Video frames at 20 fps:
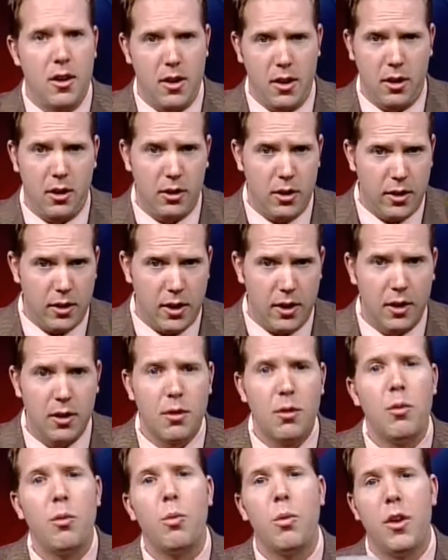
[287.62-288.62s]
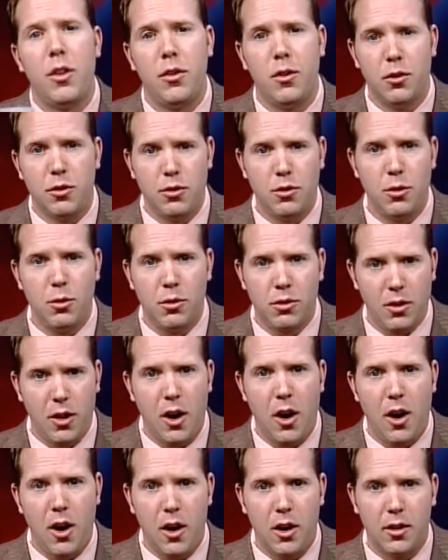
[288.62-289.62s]
clinic with your shoes
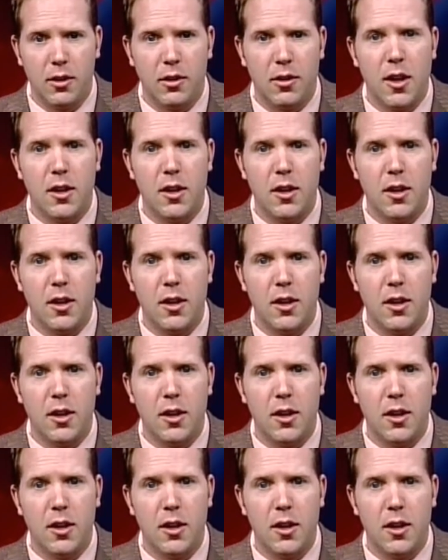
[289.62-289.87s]
on,